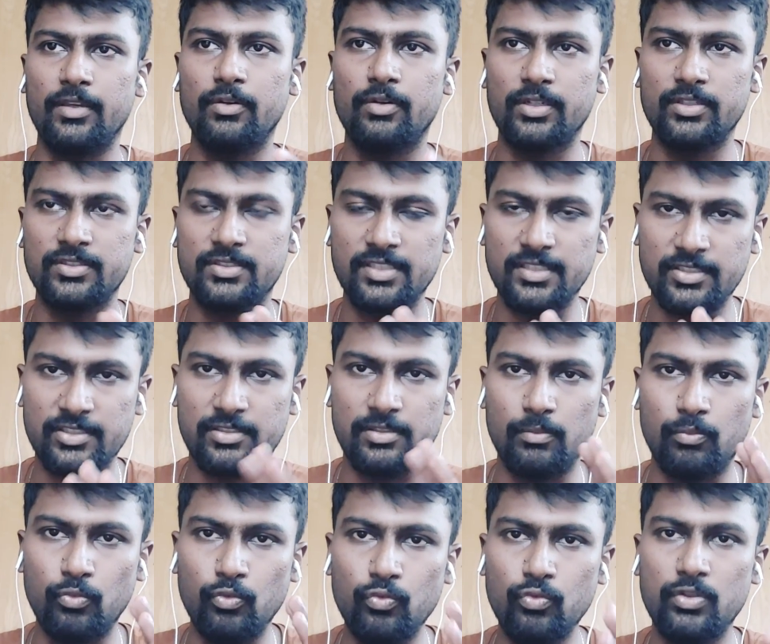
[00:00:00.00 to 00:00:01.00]
You can just
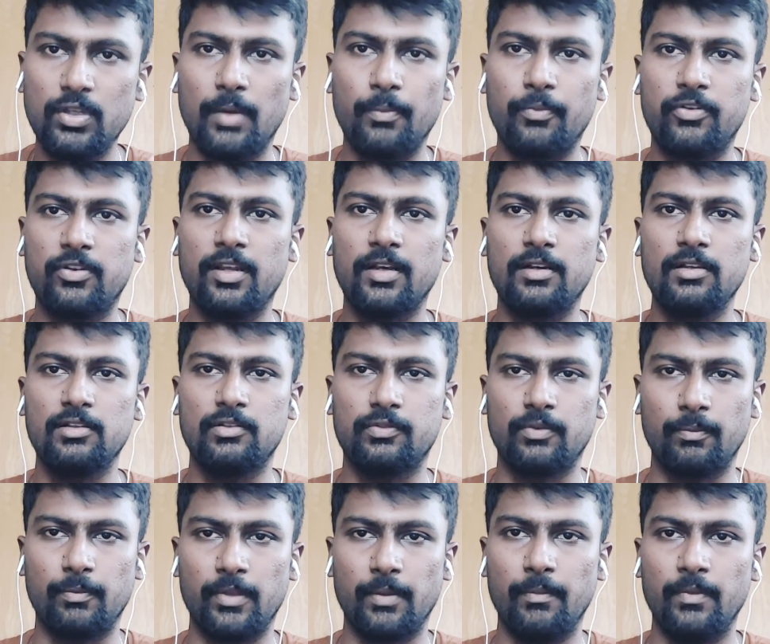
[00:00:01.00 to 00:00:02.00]
remove the obstacles
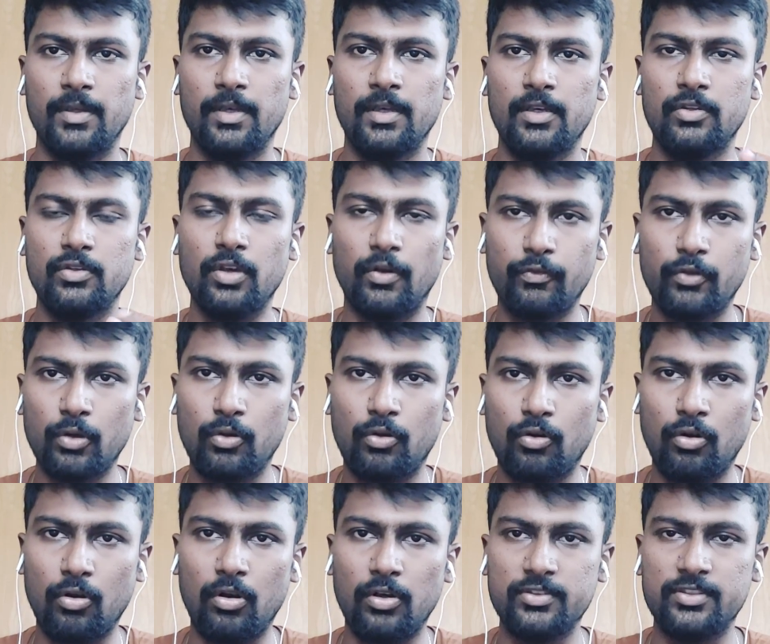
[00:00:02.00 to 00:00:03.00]
from them. You have to
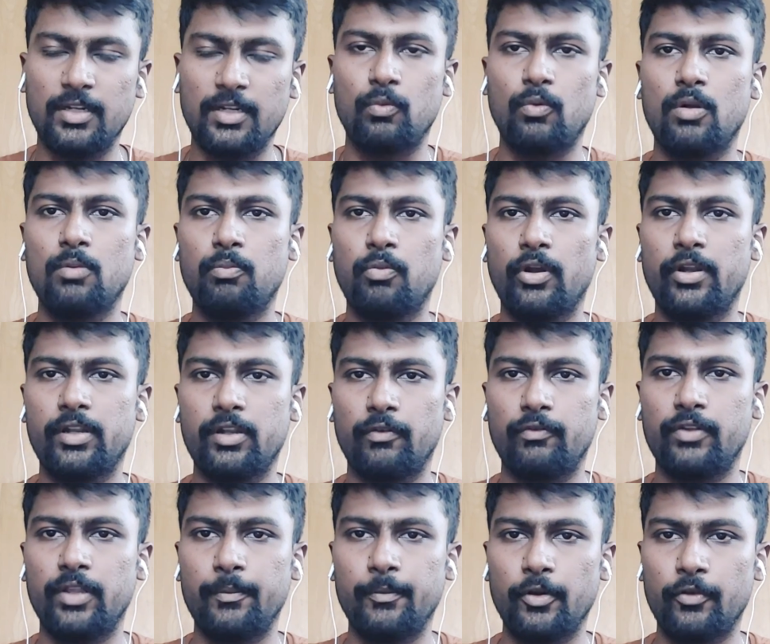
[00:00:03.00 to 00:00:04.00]
cross at one point of
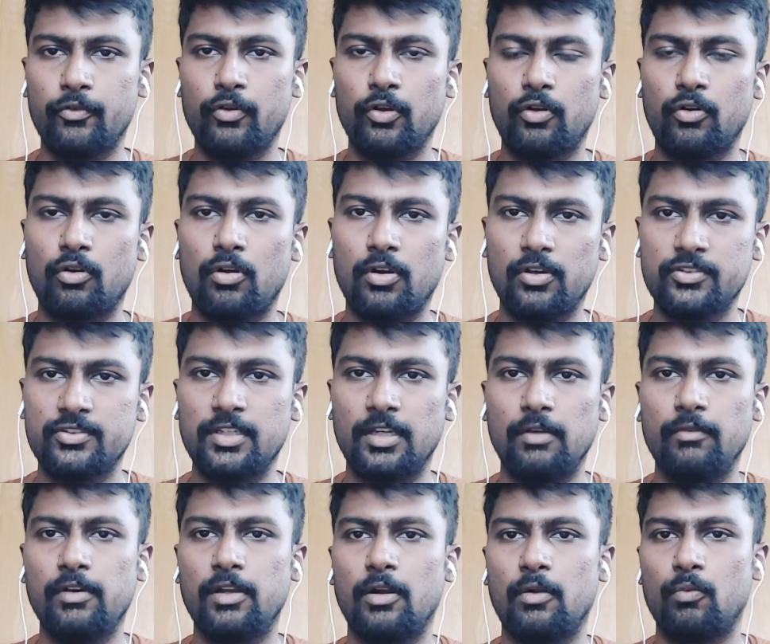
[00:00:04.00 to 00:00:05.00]
time. You have to cross the
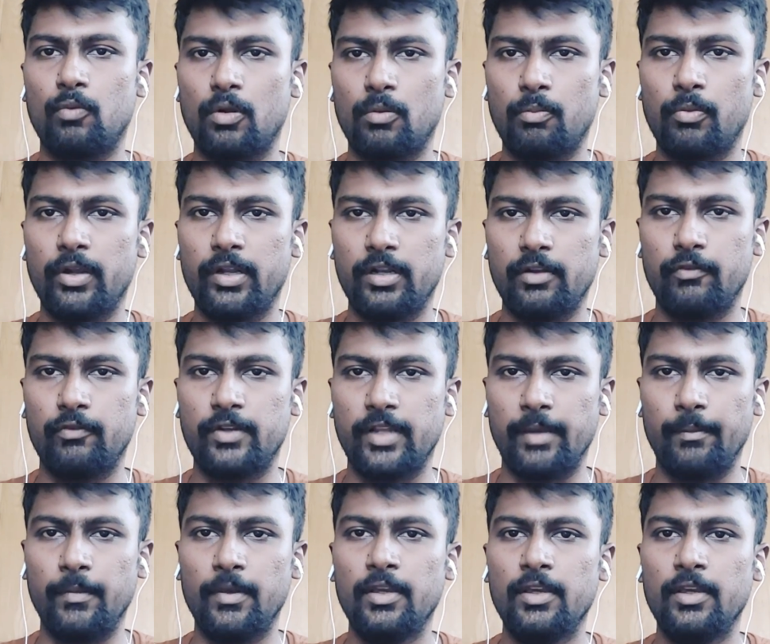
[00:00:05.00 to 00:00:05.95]
river at one point of time.